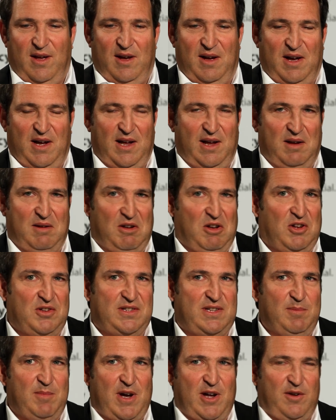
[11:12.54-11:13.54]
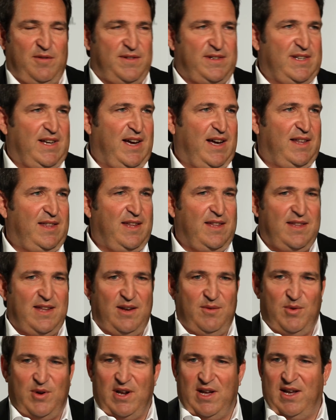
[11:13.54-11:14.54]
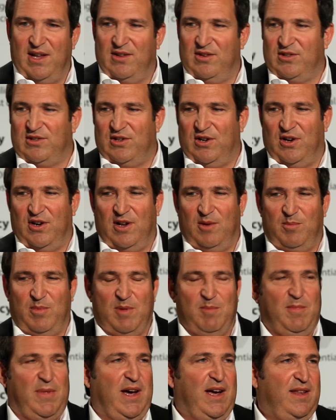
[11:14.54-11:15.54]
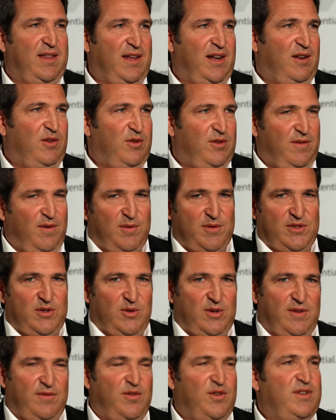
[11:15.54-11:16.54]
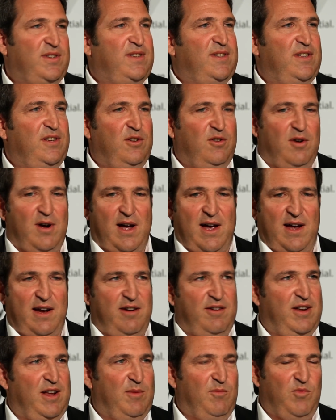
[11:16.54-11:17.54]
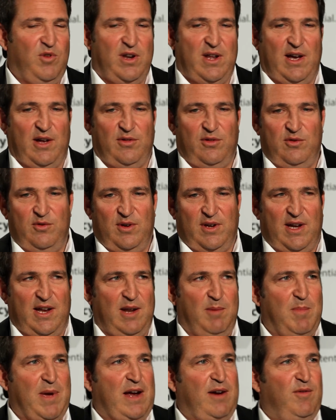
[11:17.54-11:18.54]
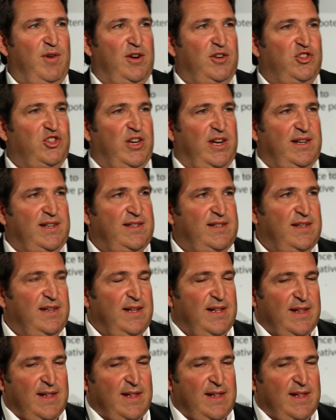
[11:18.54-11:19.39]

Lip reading: I lost him out of sight, and then when I had a startup in mind, I was looking for a CEO. I hired him without doing any background checks.